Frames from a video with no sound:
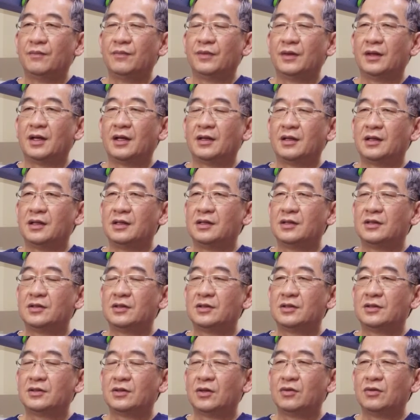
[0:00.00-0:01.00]
that is
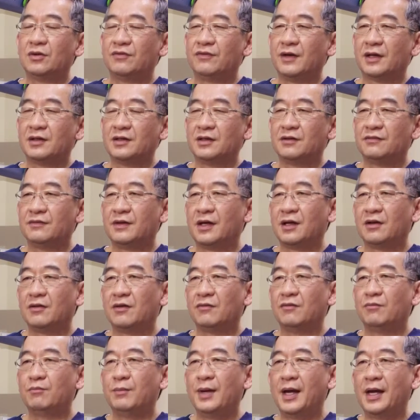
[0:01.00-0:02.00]
so effective that
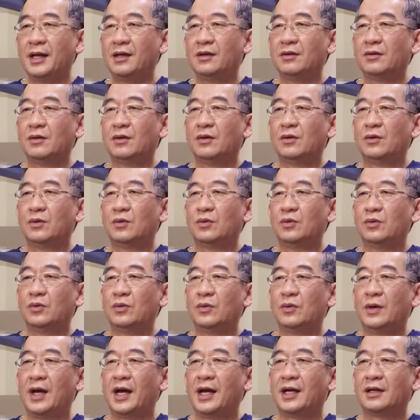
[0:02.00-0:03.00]
men
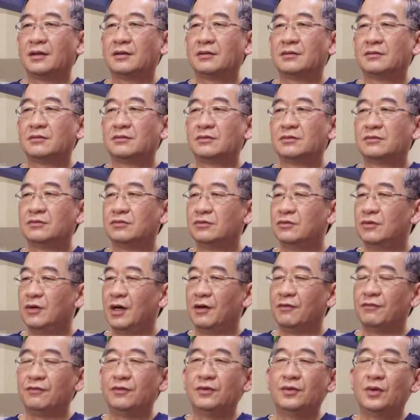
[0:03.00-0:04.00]
who had who
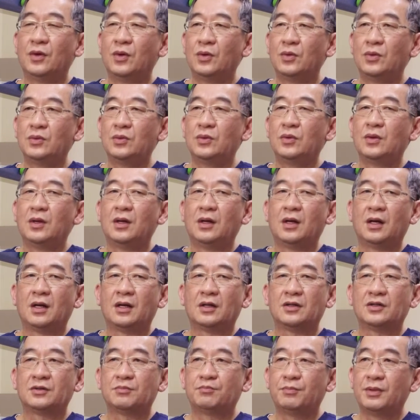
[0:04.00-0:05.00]
have no
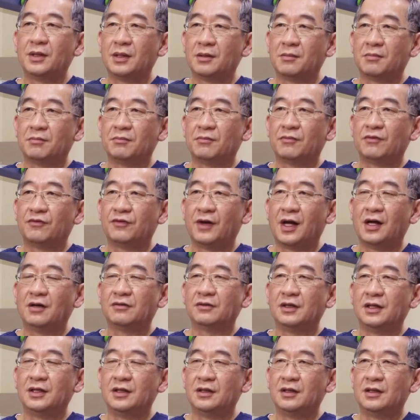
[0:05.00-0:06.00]
sperm
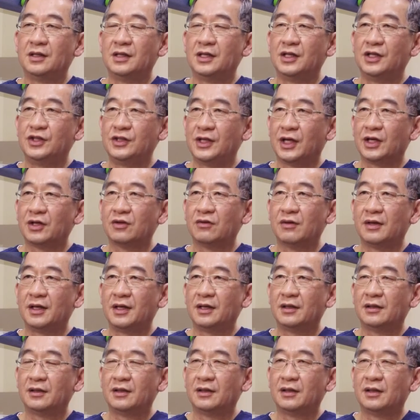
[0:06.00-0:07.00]
found in the
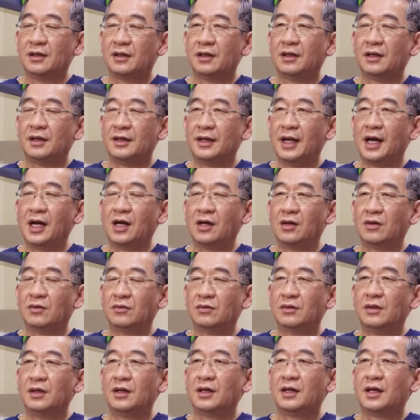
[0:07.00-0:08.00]
ejaculate
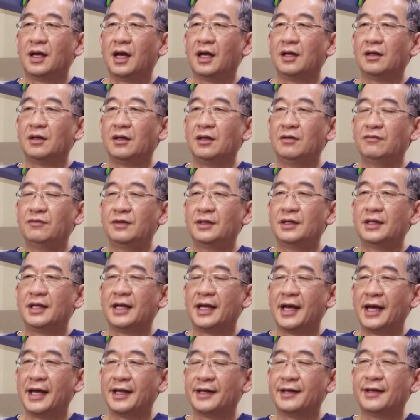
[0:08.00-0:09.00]
now can even
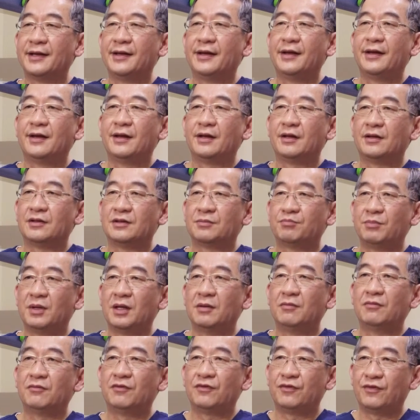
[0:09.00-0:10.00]
get
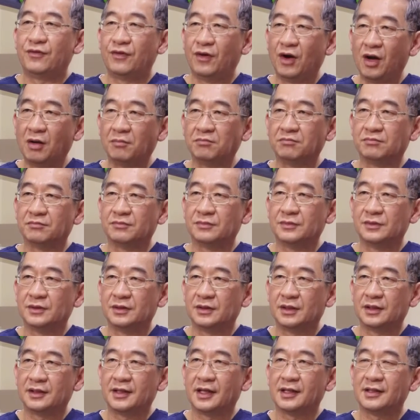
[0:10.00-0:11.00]
sperm from
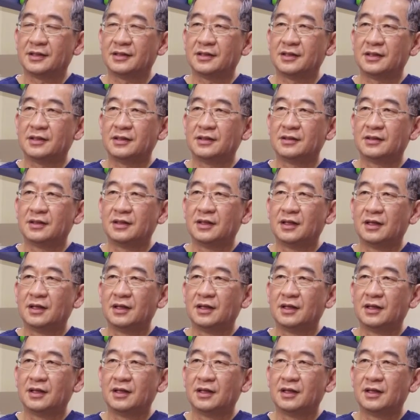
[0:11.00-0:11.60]
the testes